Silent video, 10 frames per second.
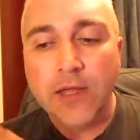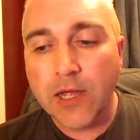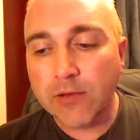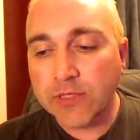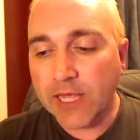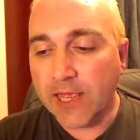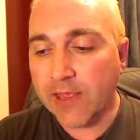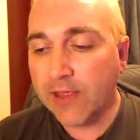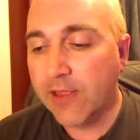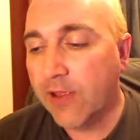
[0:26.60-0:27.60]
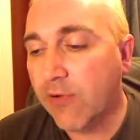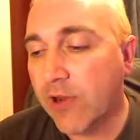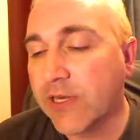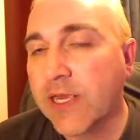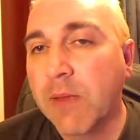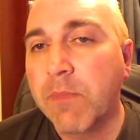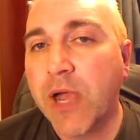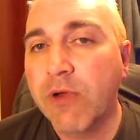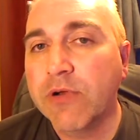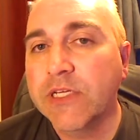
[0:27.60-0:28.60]
out there, right?
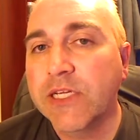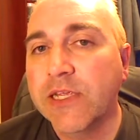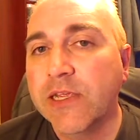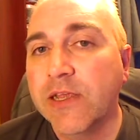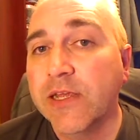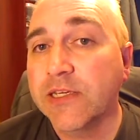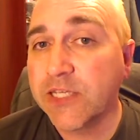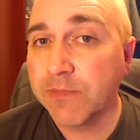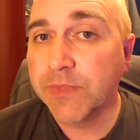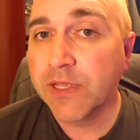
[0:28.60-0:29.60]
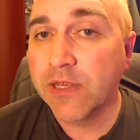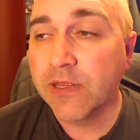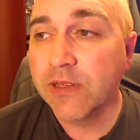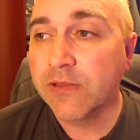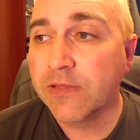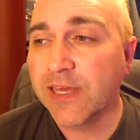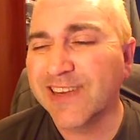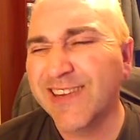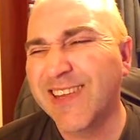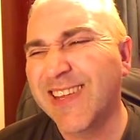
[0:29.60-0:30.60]
Piracy is something that
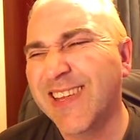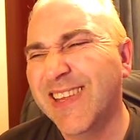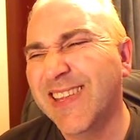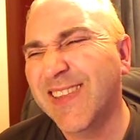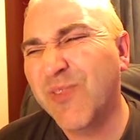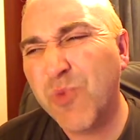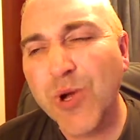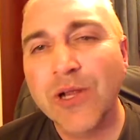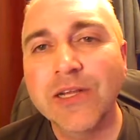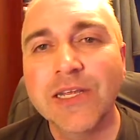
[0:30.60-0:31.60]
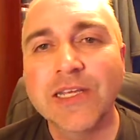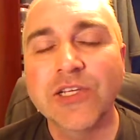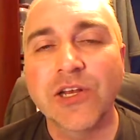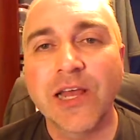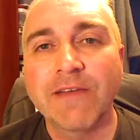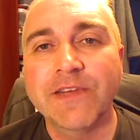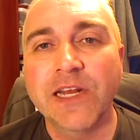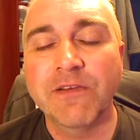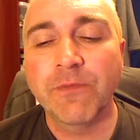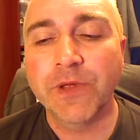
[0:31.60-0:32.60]
the world is going to have to
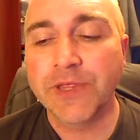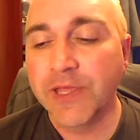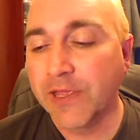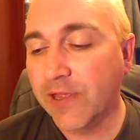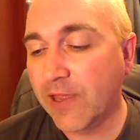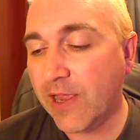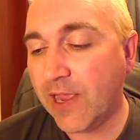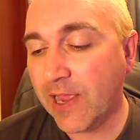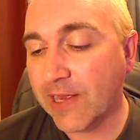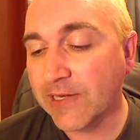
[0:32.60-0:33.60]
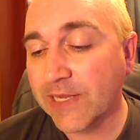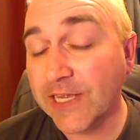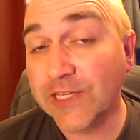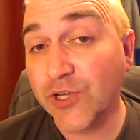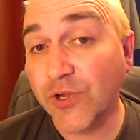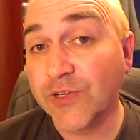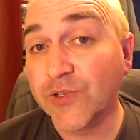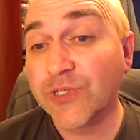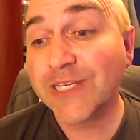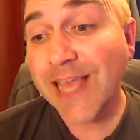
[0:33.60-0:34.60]
live with and is going to
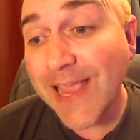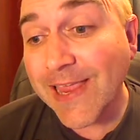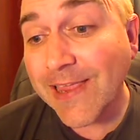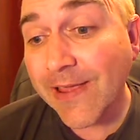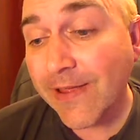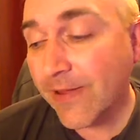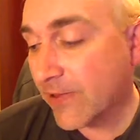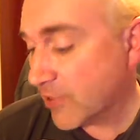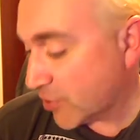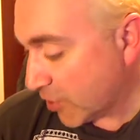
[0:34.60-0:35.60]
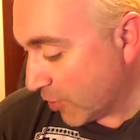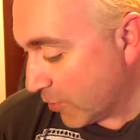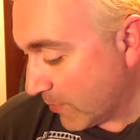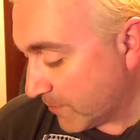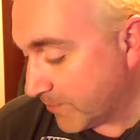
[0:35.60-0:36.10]
stay. So